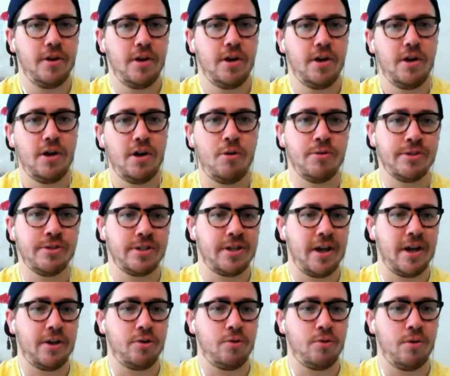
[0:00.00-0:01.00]
Always a
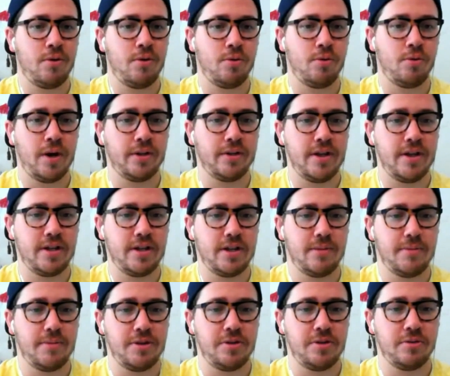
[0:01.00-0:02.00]
guy who, who I like. I
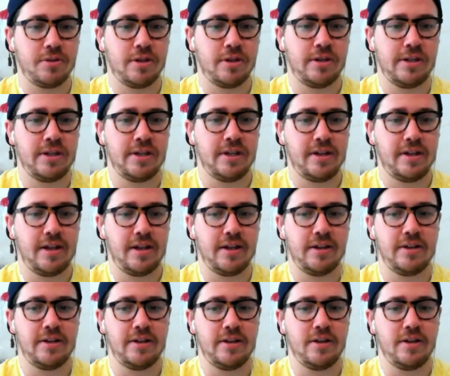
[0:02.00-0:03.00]
mean, you look at Ian
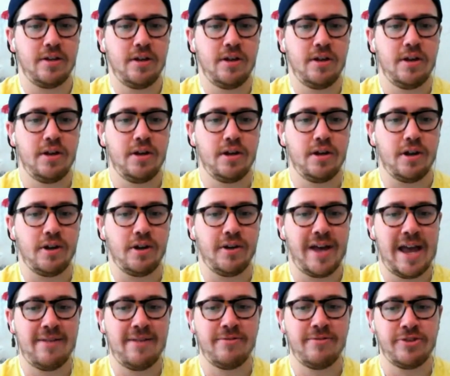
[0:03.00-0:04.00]
Kennedy, uh,
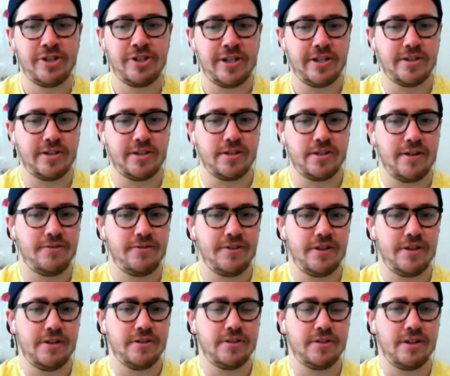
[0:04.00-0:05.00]
average against lefties.